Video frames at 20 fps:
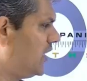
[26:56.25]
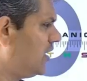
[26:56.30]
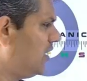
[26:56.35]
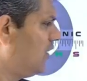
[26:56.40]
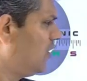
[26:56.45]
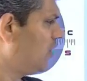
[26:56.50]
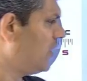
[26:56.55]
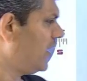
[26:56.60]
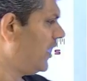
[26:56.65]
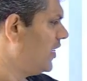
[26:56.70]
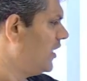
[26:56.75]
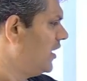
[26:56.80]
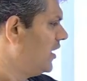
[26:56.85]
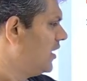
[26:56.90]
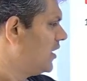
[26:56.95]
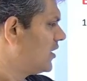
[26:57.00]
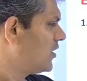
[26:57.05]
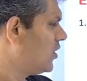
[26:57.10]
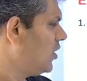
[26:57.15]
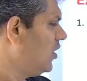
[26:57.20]
Okay,
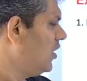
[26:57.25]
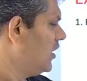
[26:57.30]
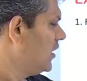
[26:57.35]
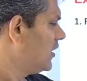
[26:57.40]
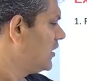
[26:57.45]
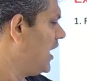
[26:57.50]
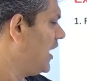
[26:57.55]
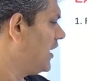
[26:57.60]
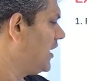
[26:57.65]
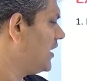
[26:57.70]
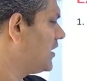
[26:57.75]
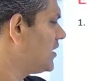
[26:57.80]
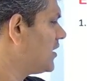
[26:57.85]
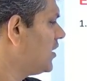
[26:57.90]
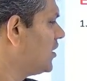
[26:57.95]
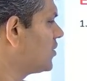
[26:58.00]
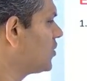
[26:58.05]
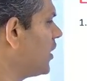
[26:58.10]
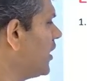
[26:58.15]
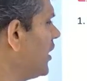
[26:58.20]
so that is,
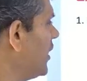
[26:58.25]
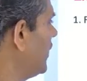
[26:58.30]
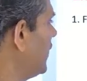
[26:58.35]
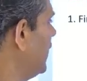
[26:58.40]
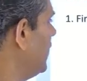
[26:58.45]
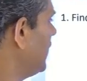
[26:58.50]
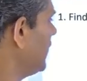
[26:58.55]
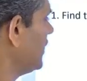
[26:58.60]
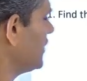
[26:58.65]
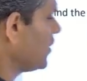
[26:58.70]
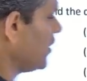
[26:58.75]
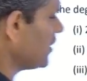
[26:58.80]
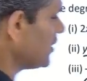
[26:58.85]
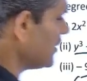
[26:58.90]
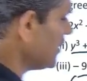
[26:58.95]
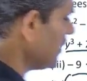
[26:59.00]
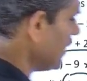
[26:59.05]
sorry, it is not z